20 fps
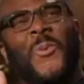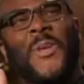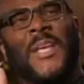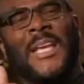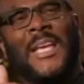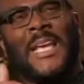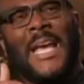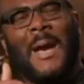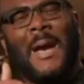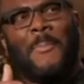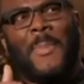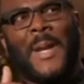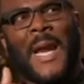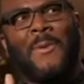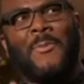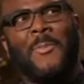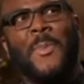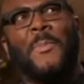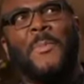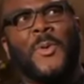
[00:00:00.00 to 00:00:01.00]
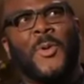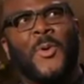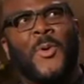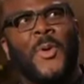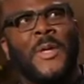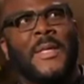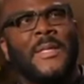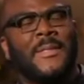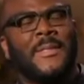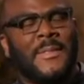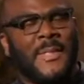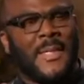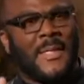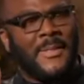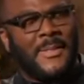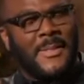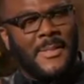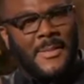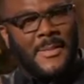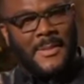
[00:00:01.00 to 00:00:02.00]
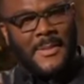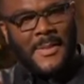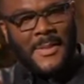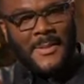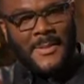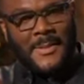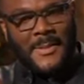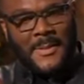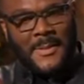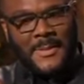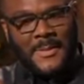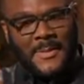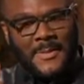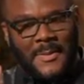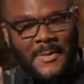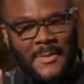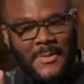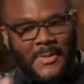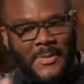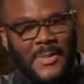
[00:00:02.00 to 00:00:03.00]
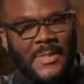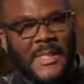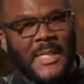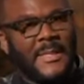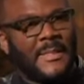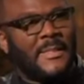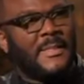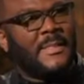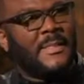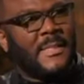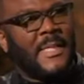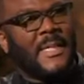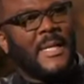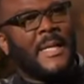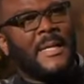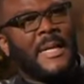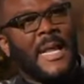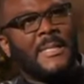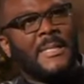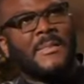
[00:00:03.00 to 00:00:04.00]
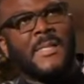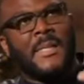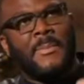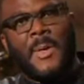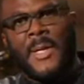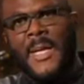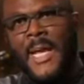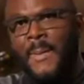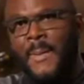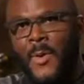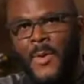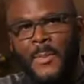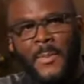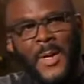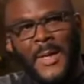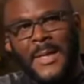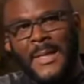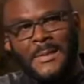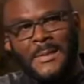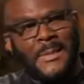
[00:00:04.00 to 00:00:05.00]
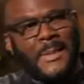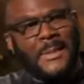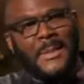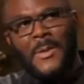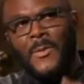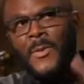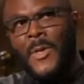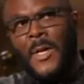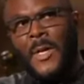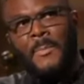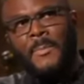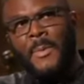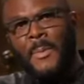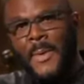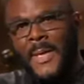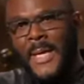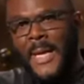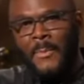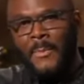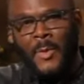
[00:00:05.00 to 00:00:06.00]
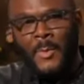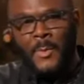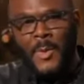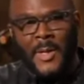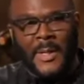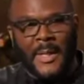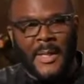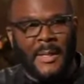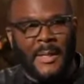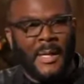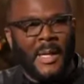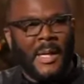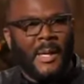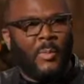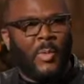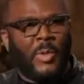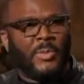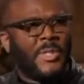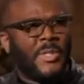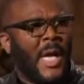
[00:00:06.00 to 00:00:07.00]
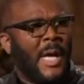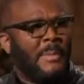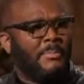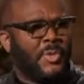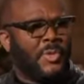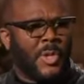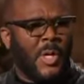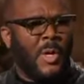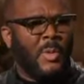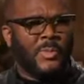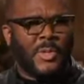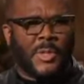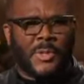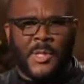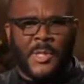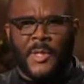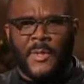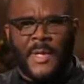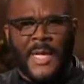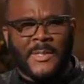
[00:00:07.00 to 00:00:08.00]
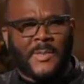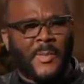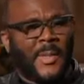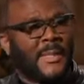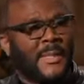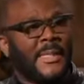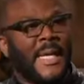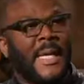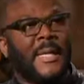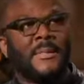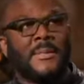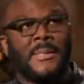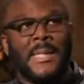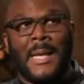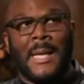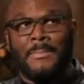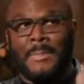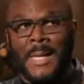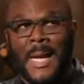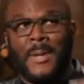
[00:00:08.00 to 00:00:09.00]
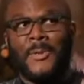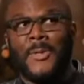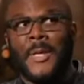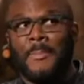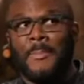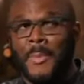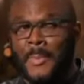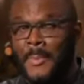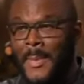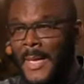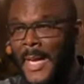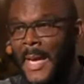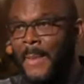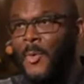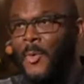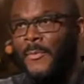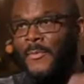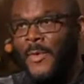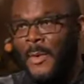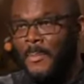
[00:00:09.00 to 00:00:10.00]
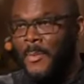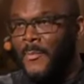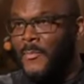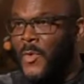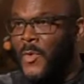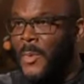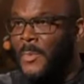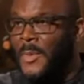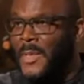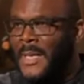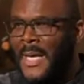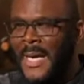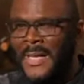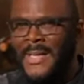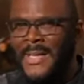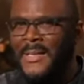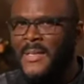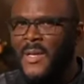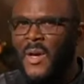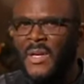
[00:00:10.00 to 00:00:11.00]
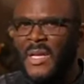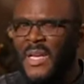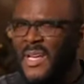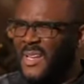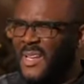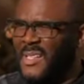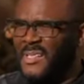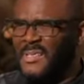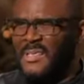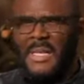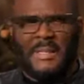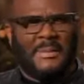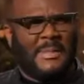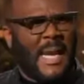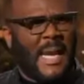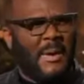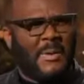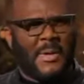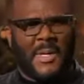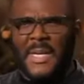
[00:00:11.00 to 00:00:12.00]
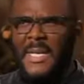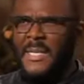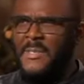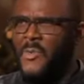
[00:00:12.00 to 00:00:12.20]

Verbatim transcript: An actor, director, producer, and screenwriter, Tyler Perry is the first person on this list to crack the billions. He owns Tyler Perry Studios in Atlanta.